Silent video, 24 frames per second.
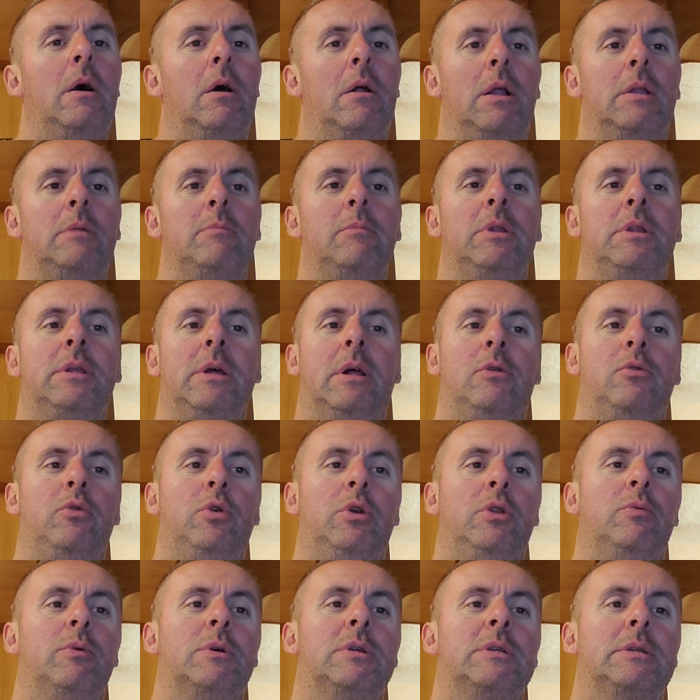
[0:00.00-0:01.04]
let me tell
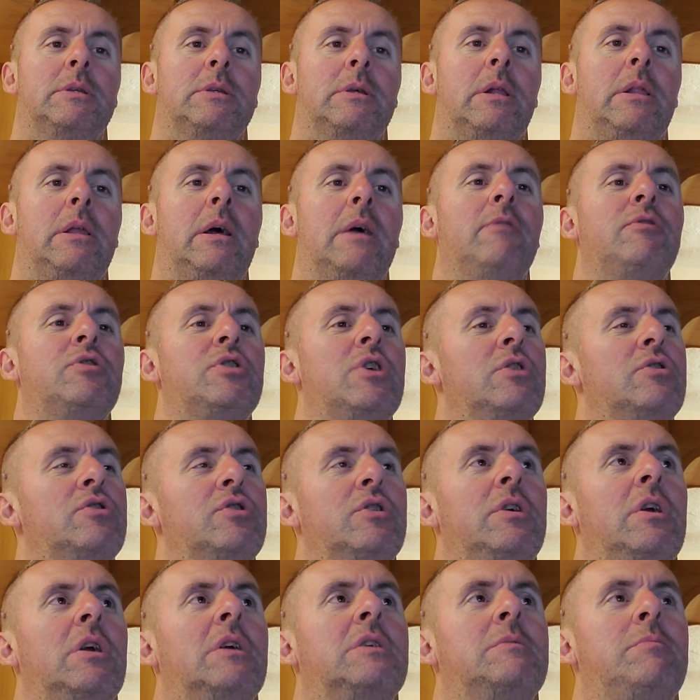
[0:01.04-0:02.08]
you, it was a
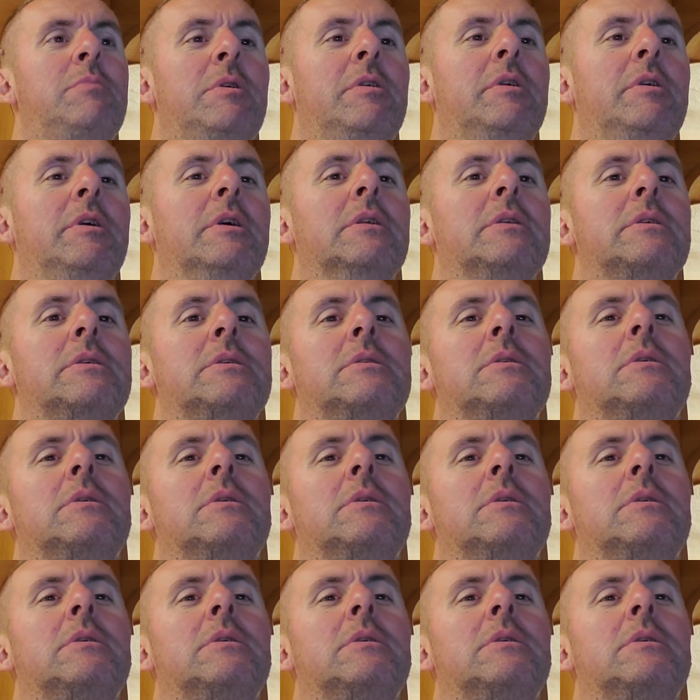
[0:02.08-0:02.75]
life-changing experience.